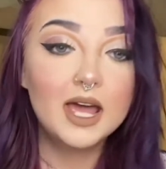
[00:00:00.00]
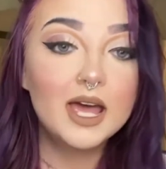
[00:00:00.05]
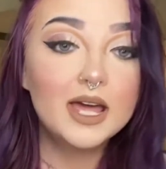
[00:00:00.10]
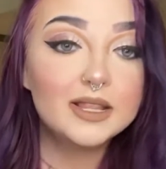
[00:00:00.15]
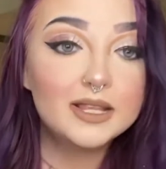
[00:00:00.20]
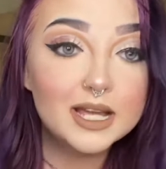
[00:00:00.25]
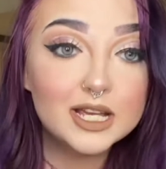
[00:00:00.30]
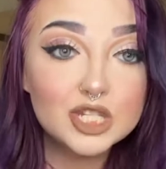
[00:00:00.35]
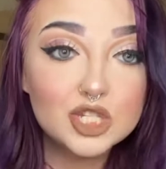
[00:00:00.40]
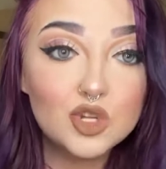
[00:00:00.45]

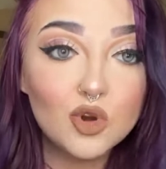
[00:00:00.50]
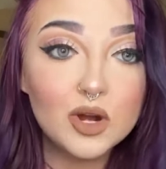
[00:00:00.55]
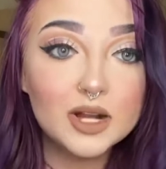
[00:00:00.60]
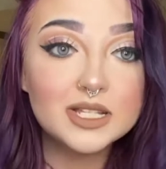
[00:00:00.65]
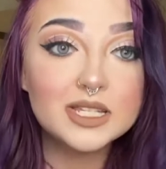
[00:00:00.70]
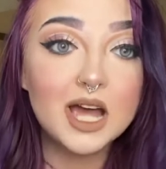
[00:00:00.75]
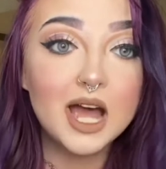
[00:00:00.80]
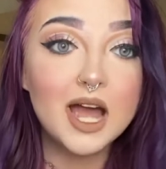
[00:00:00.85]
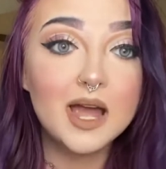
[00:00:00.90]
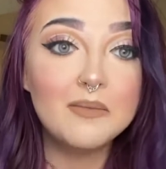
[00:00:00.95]
This story
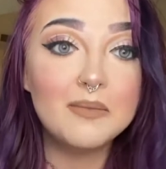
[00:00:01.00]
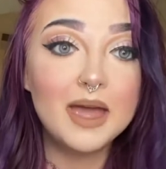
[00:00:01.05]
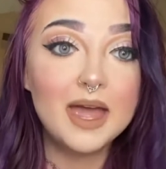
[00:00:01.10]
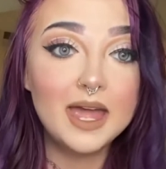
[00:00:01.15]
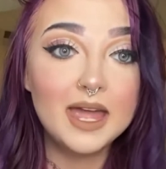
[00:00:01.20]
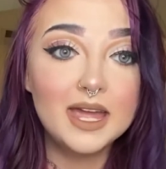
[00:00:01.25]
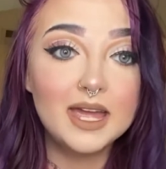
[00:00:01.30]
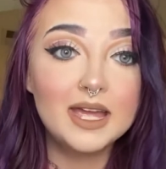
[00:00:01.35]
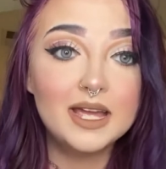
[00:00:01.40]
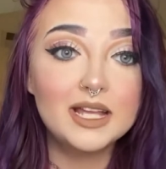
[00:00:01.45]
time
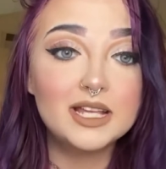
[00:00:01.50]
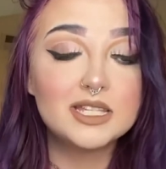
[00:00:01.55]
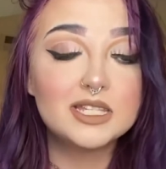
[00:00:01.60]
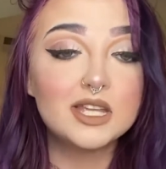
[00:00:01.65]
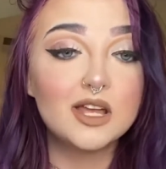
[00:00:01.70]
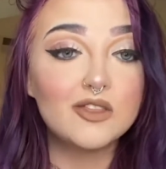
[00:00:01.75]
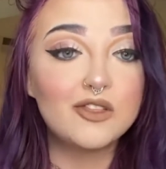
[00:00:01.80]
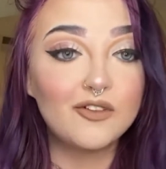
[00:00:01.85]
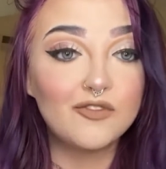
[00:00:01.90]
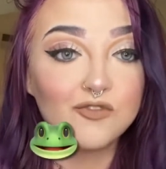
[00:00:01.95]
is
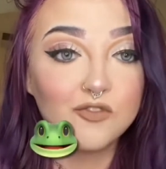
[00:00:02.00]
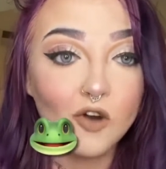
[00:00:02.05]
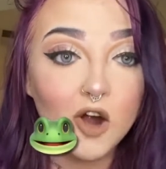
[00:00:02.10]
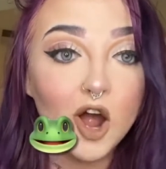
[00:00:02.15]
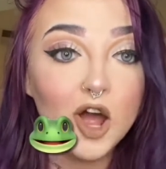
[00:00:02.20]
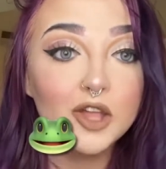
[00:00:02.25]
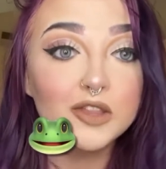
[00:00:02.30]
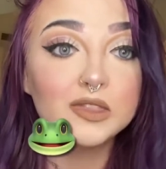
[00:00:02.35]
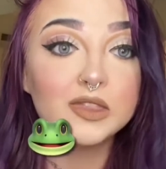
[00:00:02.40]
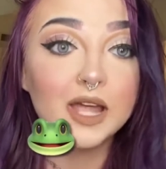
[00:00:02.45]
the
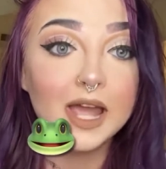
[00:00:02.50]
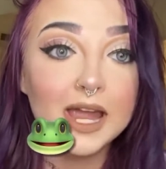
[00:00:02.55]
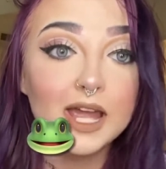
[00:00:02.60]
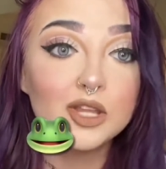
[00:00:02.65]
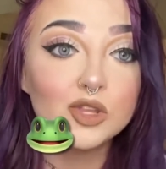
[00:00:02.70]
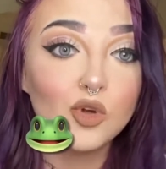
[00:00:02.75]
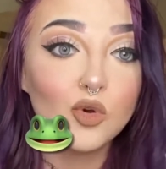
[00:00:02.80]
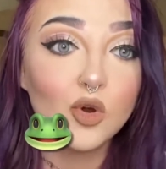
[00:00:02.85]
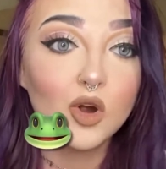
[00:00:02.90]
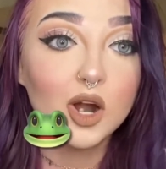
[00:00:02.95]
fraud
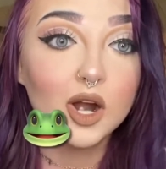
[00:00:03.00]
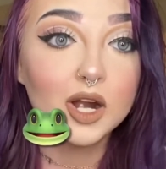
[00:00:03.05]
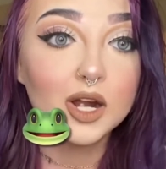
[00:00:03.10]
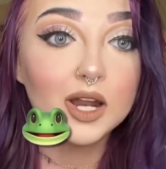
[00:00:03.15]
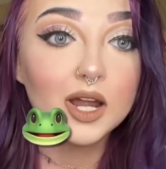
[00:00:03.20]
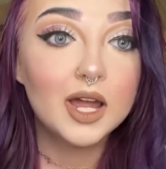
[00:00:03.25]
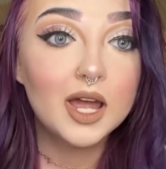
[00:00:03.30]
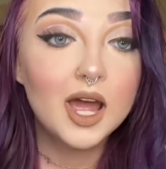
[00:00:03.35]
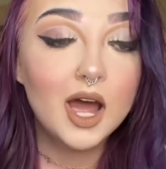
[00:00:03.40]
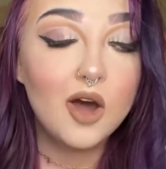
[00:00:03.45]
landlord.